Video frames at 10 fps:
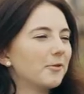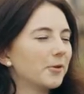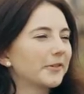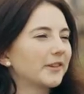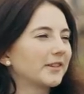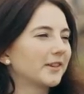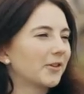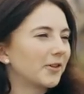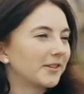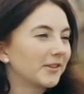was at the
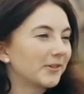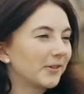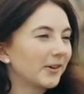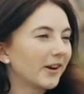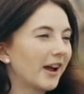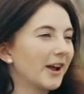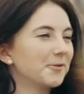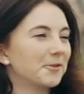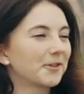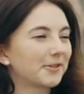Côte d'Azur. I
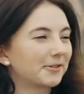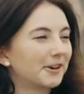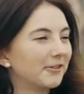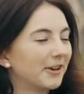was 3